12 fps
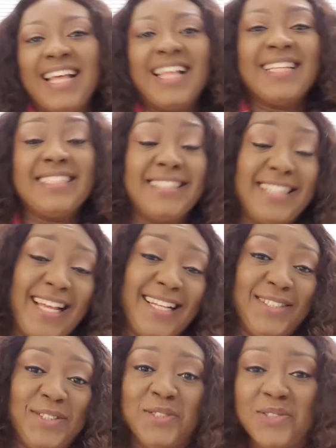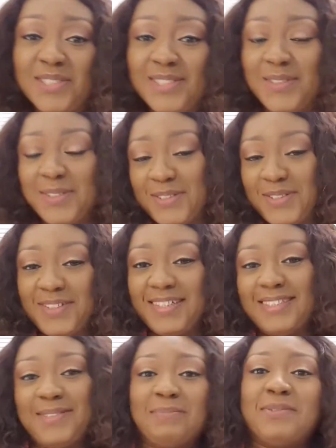This is Ella George, also known
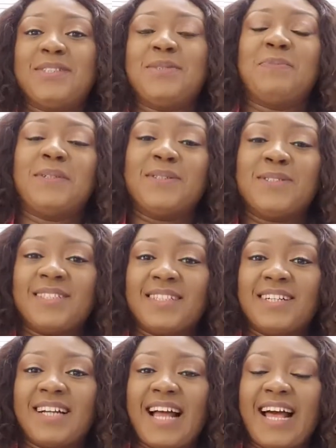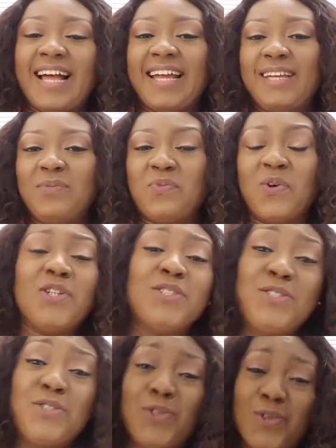as the Bridge Builder. I want us
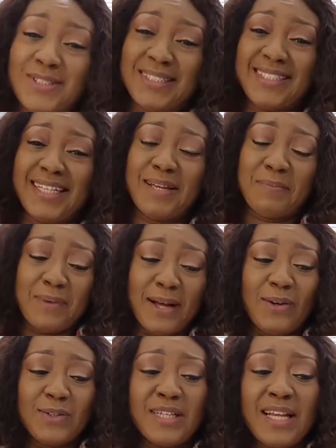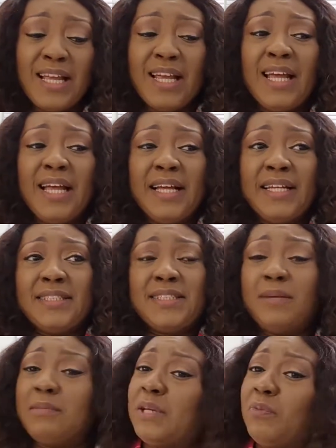to talk today about
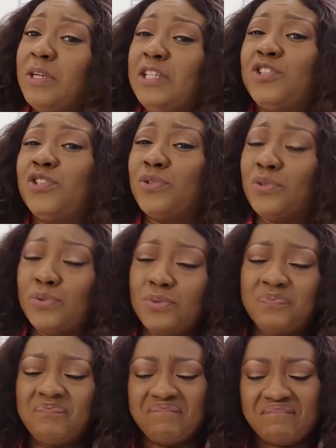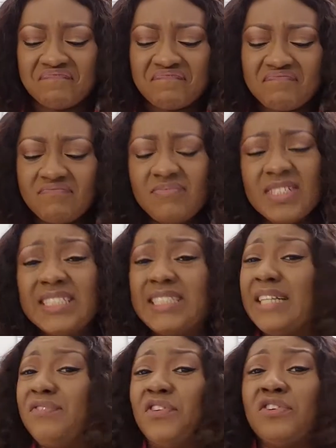something we do
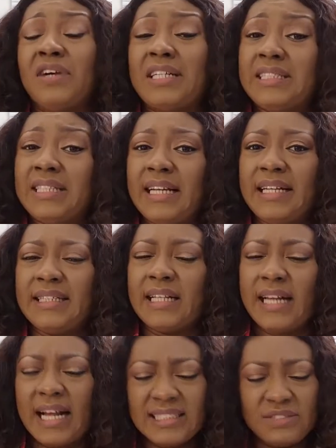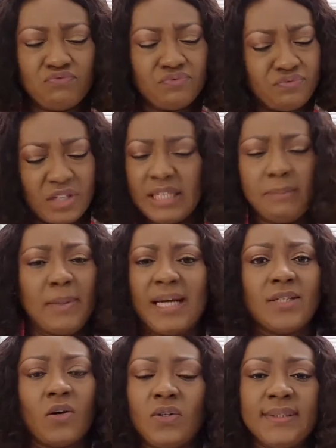take for granted that has really bad
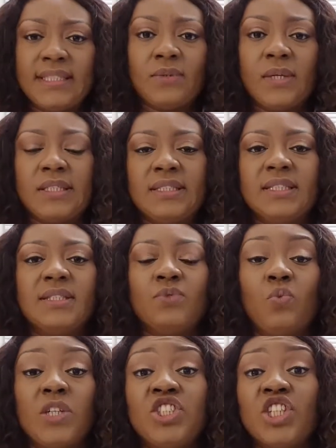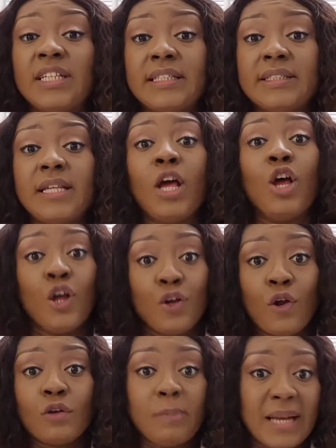consequences, which is
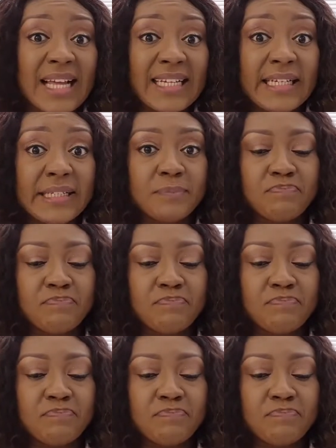not planning.